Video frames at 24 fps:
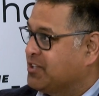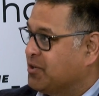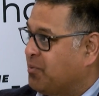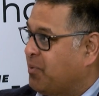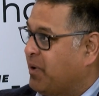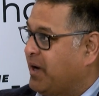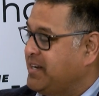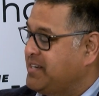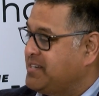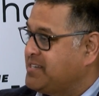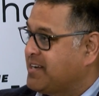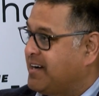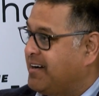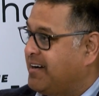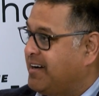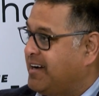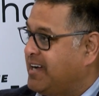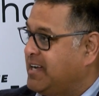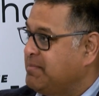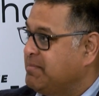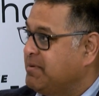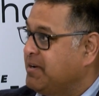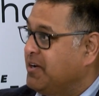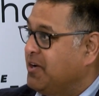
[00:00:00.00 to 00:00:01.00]
the right
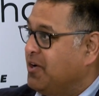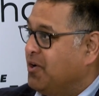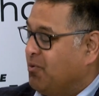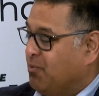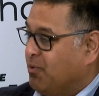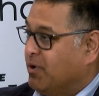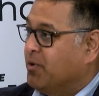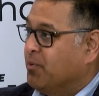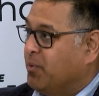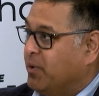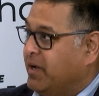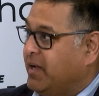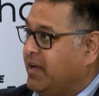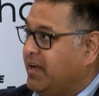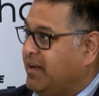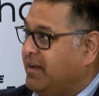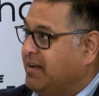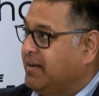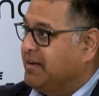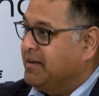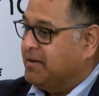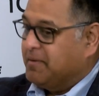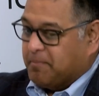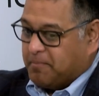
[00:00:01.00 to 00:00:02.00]
time when
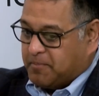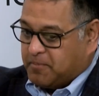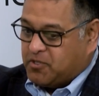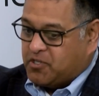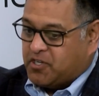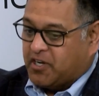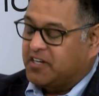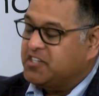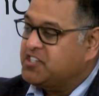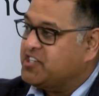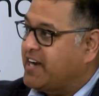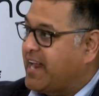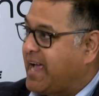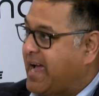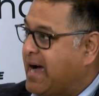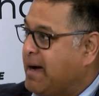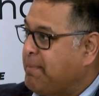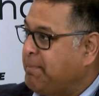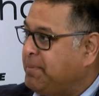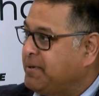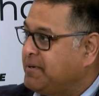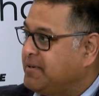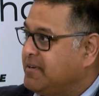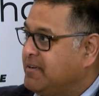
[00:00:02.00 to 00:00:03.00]
we touch an
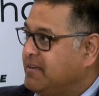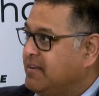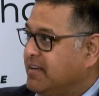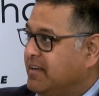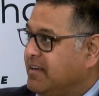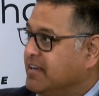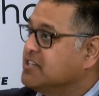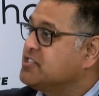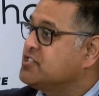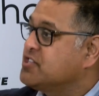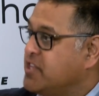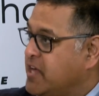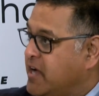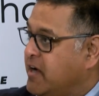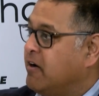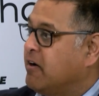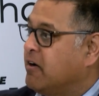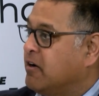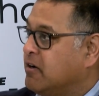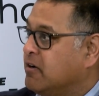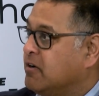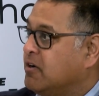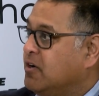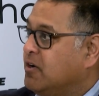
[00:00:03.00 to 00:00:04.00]
app is
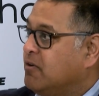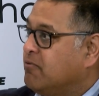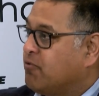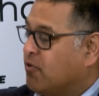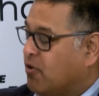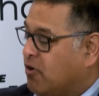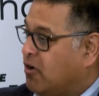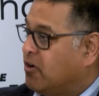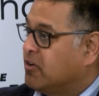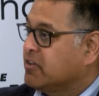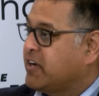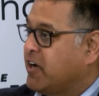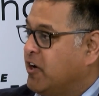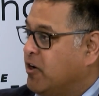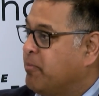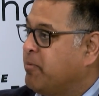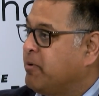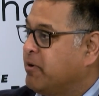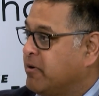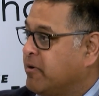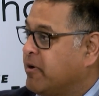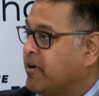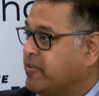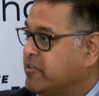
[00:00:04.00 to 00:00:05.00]
there for all care
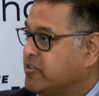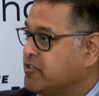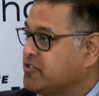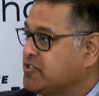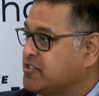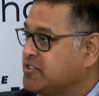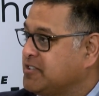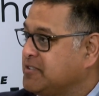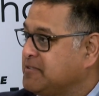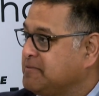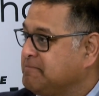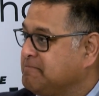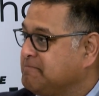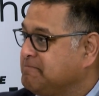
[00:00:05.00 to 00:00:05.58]
providers